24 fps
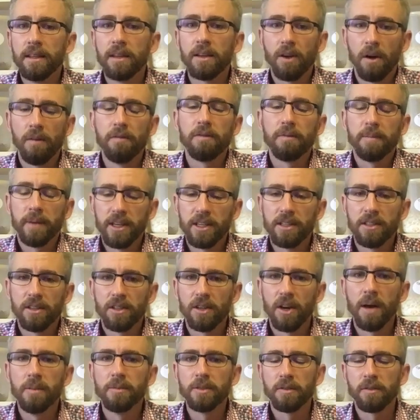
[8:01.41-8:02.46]
the confirmation
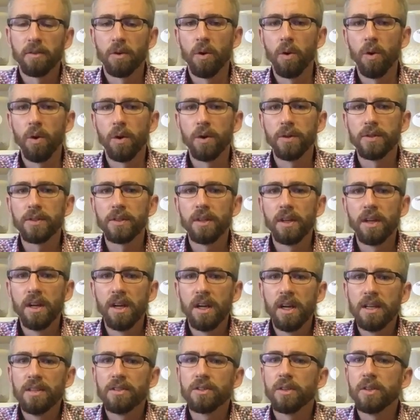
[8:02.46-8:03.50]
times, of course.
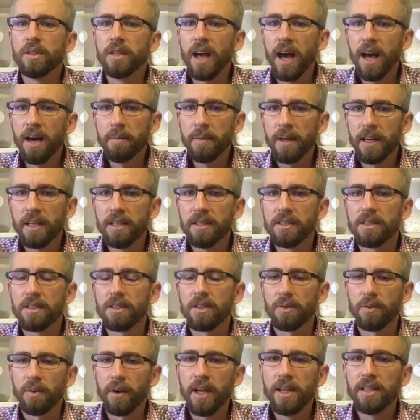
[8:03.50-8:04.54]
So Yang Ming is
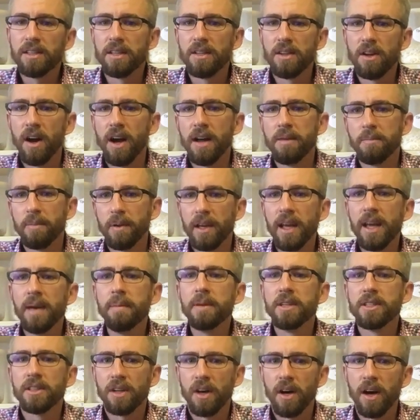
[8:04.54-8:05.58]
3 to 9
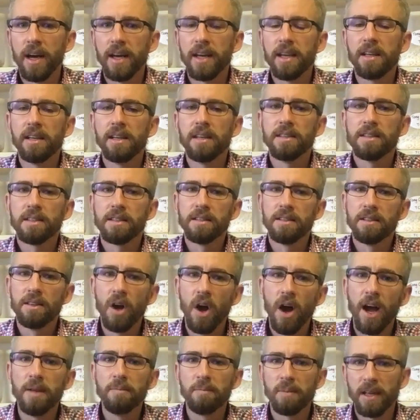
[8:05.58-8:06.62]
p.m. and tie-in is
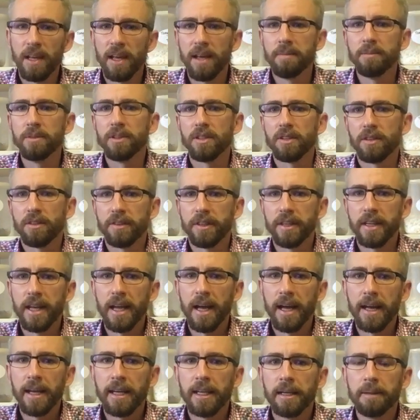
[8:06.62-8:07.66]
9 p.m. to 3
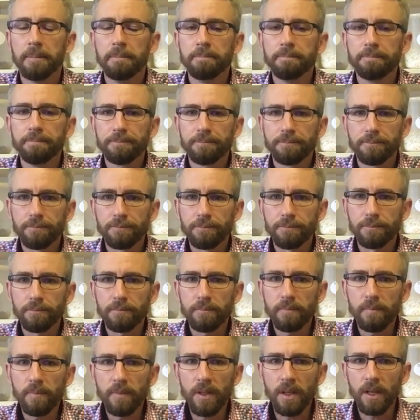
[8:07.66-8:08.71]
a.m.
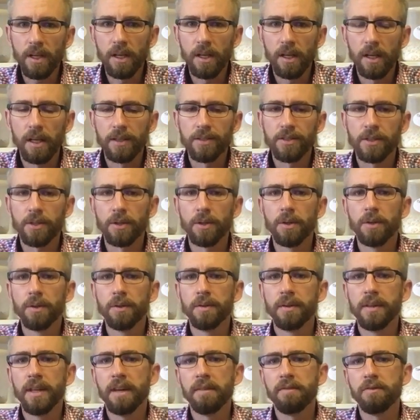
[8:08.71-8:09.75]
So
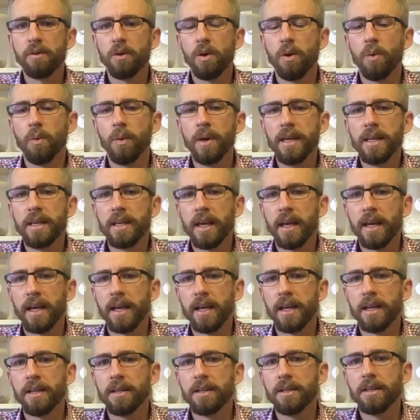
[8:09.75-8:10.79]
therefore we
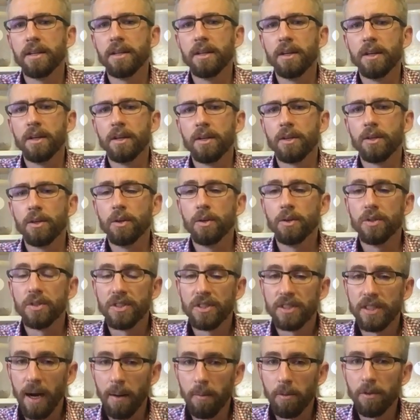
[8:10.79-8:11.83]
can use
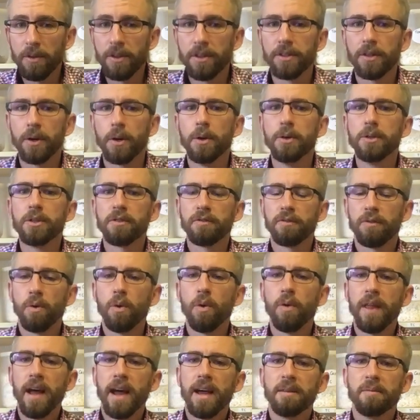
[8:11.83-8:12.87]
double the dose
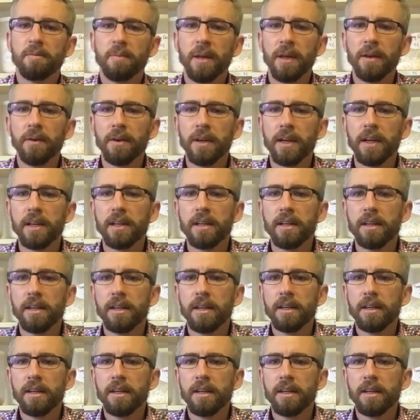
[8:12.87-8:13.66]
for that period.